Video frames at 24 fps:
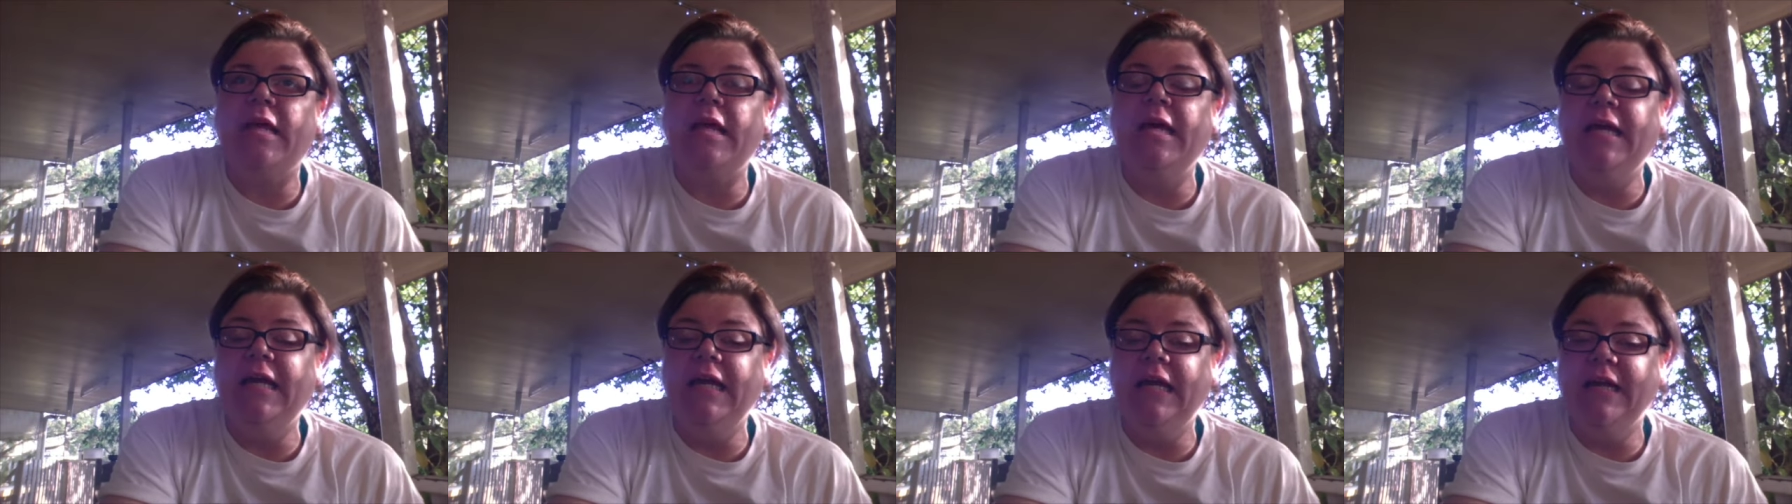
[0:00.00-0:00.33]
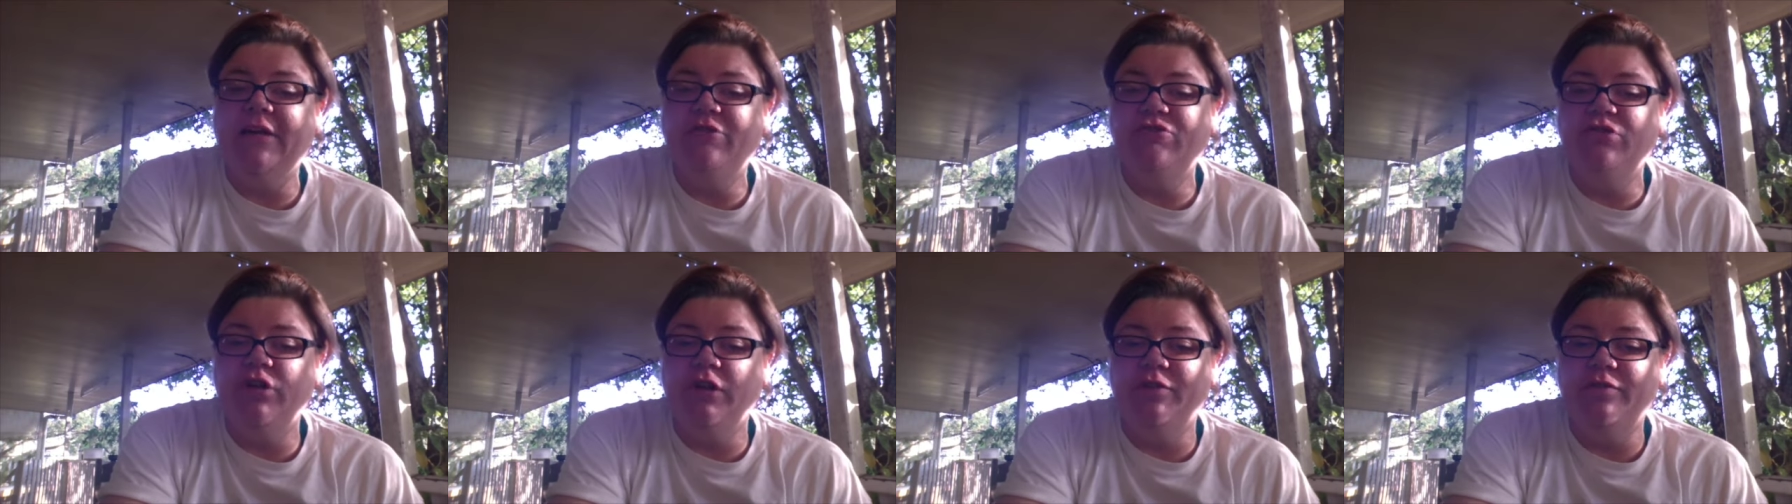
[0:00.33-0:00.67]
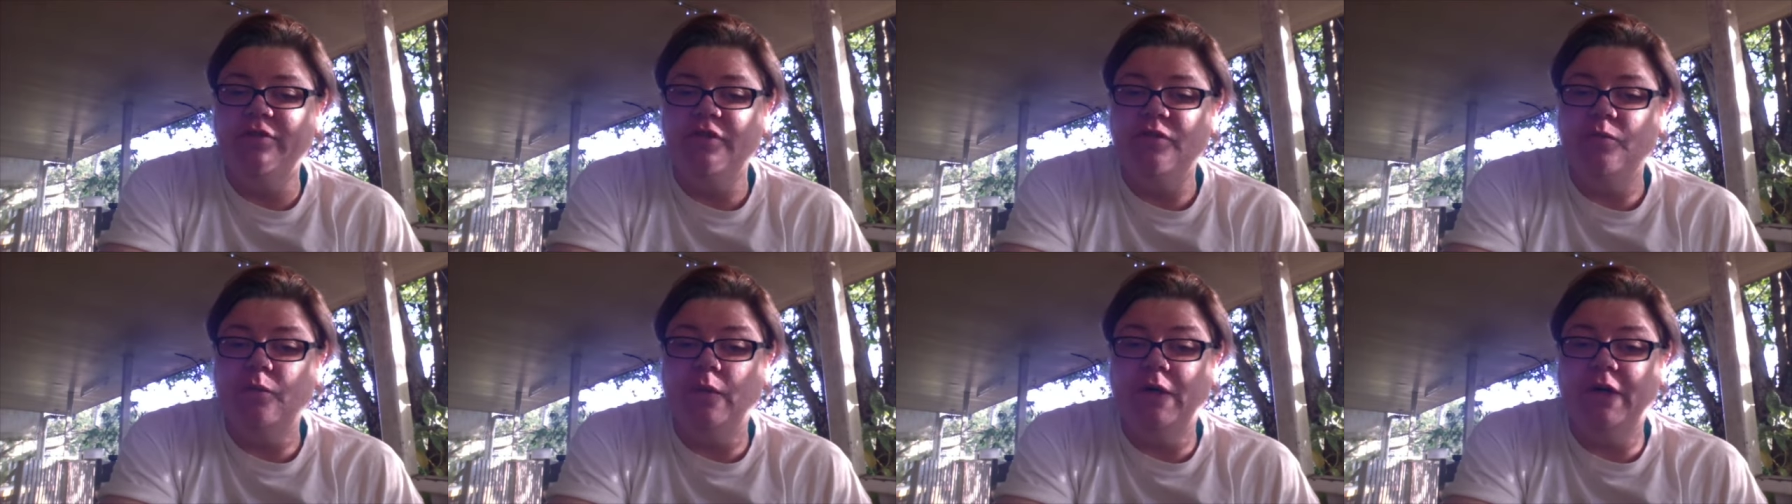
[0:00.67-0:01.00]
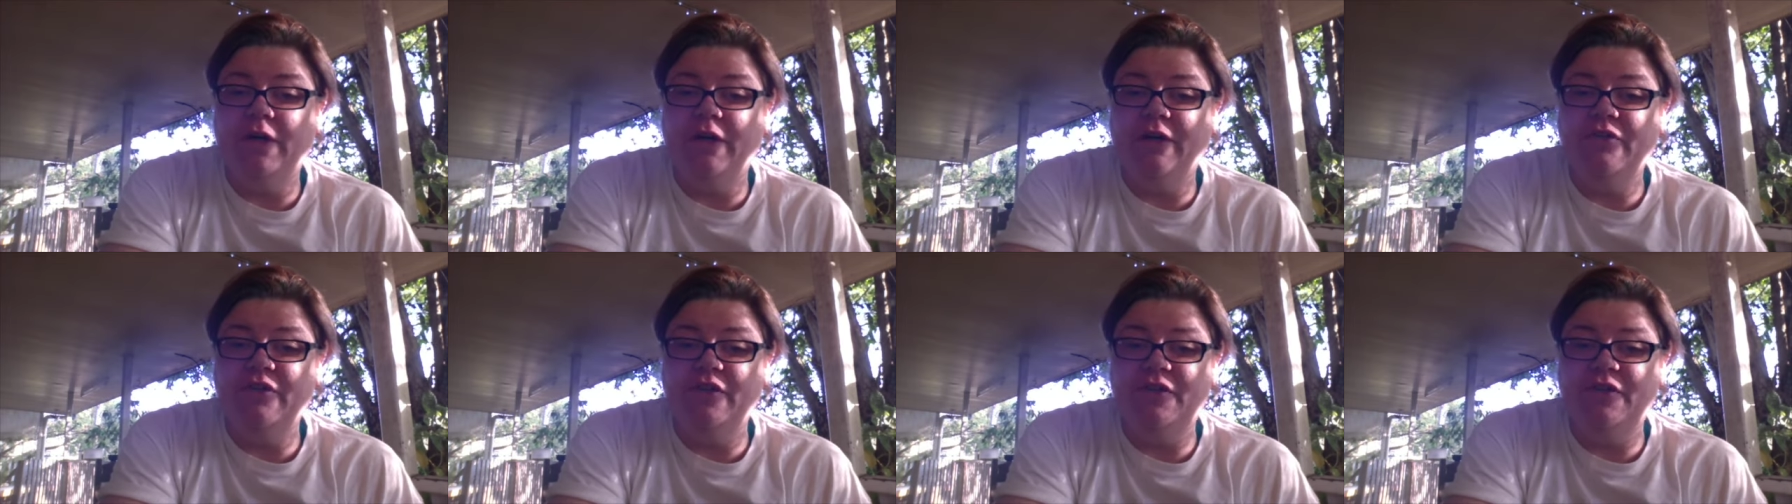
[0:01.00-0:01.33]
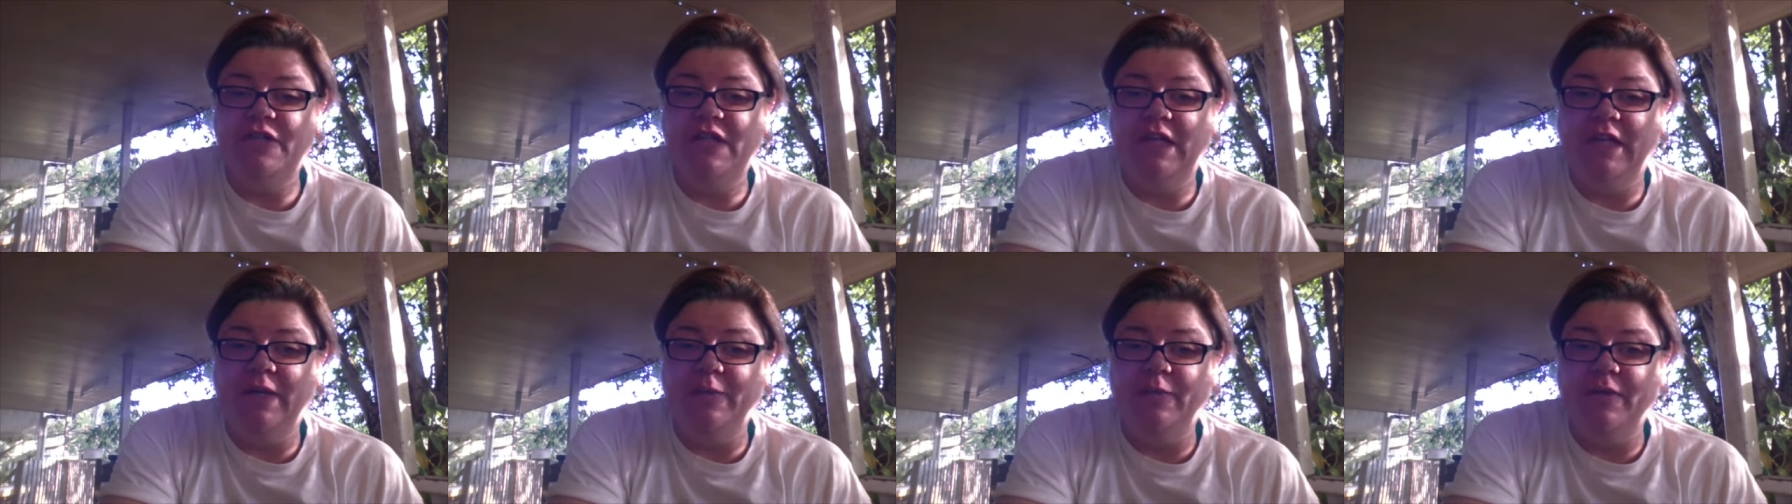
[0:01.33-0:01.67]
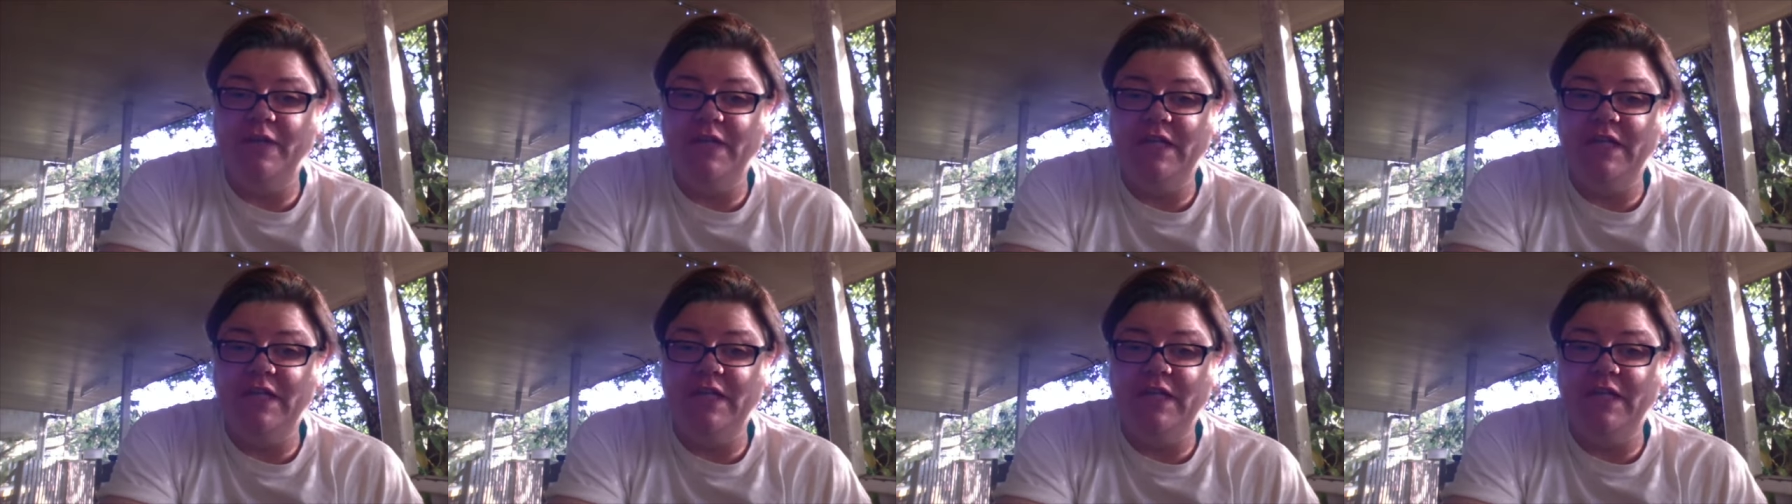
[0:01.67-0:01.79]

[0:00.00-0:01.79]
electoral office work, so dealing with